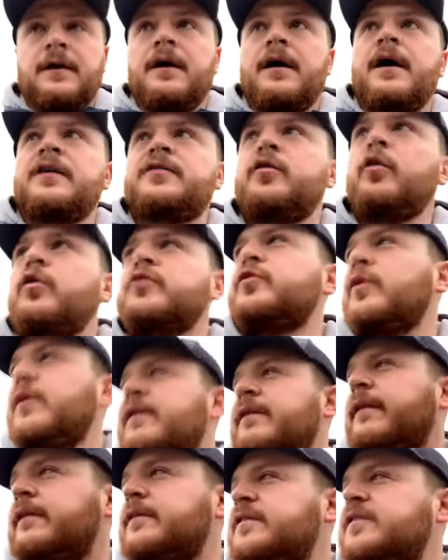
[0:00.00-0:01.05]
There's also
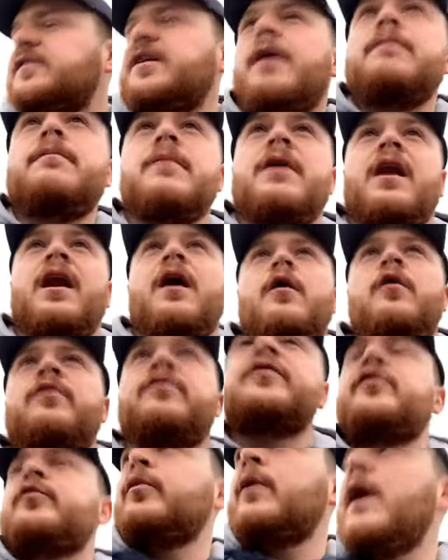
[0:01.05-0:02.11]
some
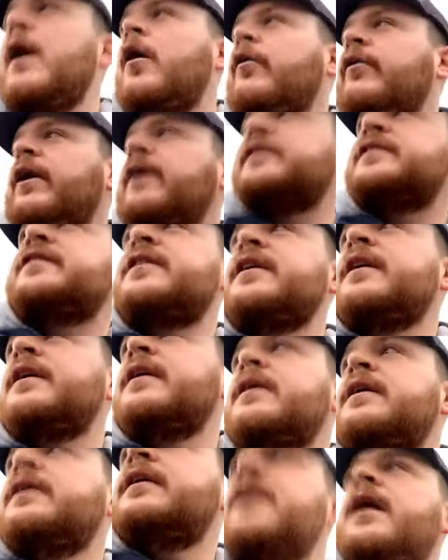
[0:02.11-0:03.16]
clothes as well. There's
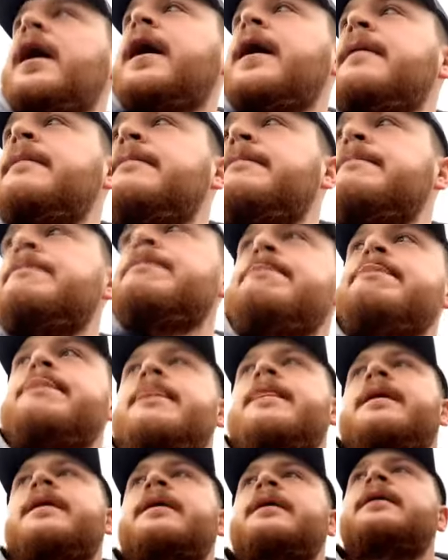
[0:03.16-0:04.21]
having
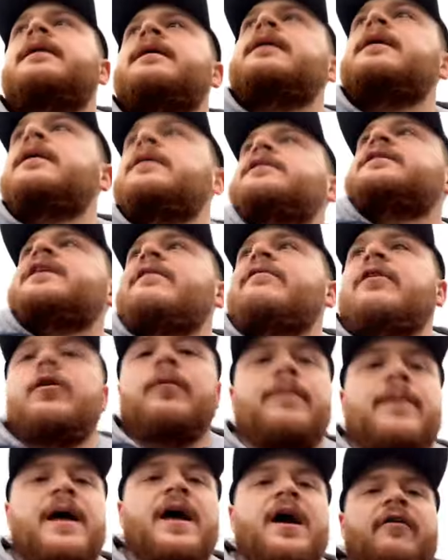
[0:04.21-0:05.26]
a little
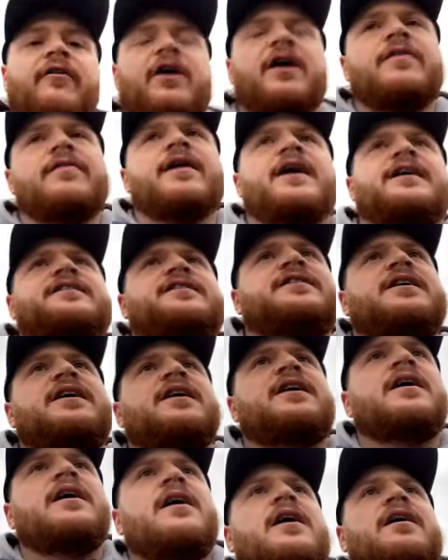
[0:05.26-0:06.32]
peer in. There's
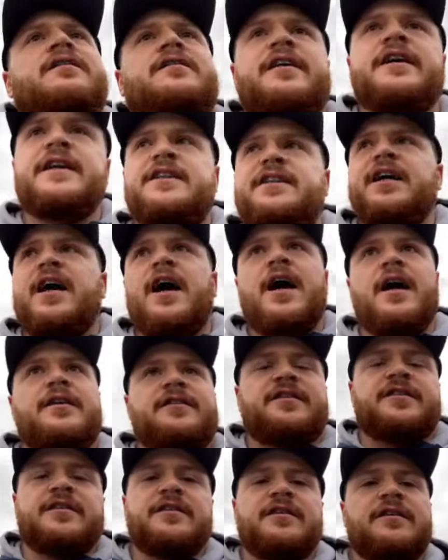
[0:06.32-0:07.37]

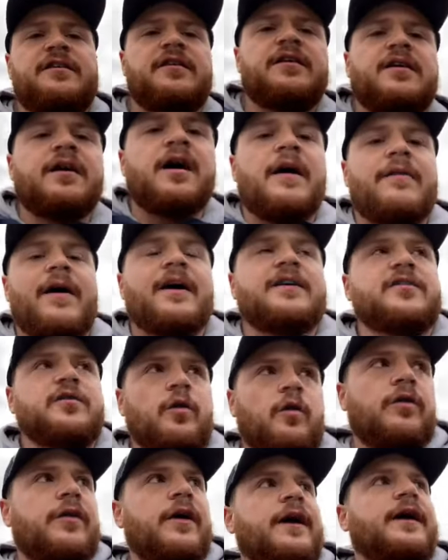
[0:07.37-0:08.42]
t-shirts and that
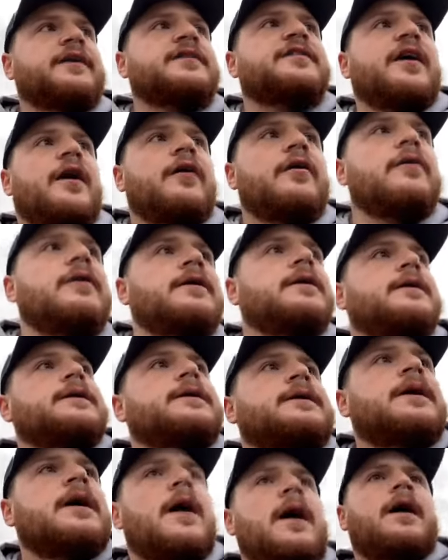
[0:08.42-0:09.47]
sort of thing. So
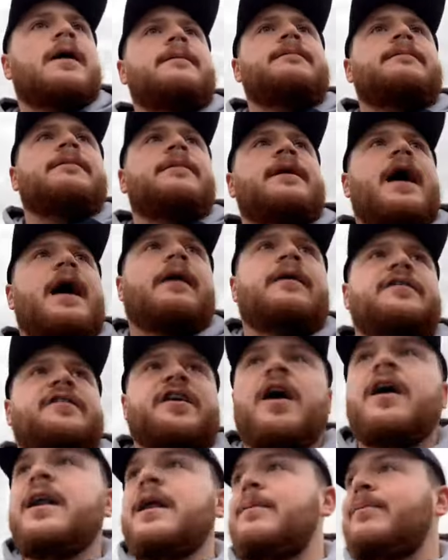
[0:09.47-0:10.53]
yeah,
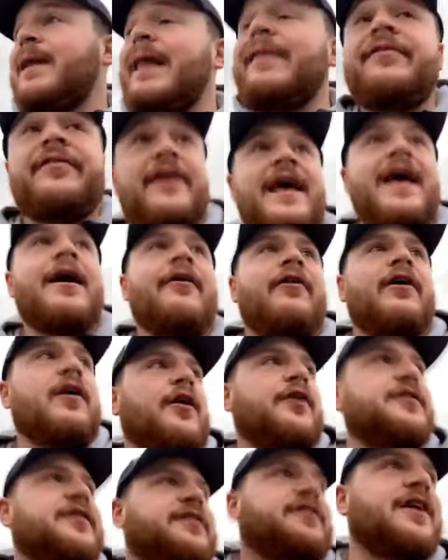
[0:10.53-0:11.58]
certainly plenty here at
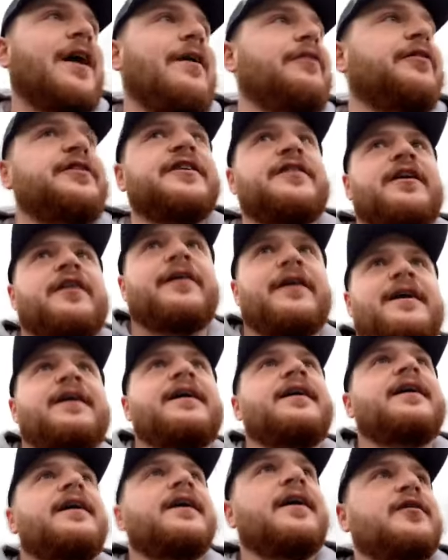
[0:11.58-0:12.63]
Gloucester Services. I think
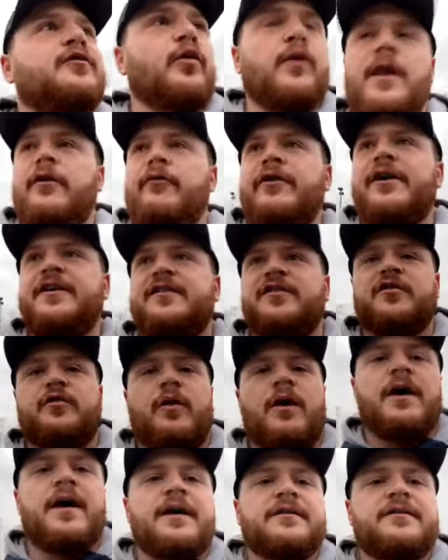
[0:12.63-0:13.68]
it's one of the reasons
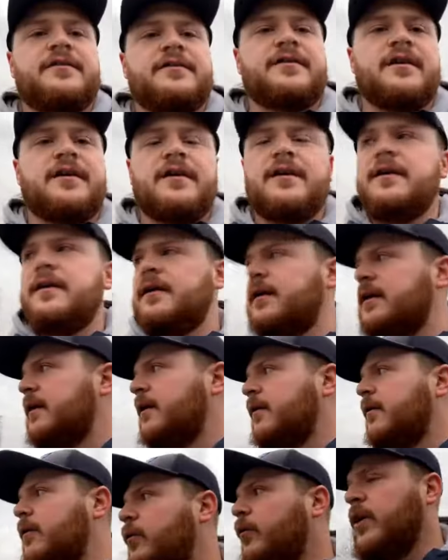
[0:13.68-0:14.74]
why it's
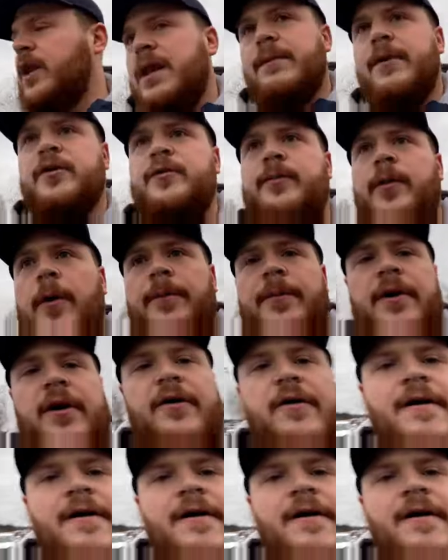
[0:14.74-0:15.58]
one of the most popular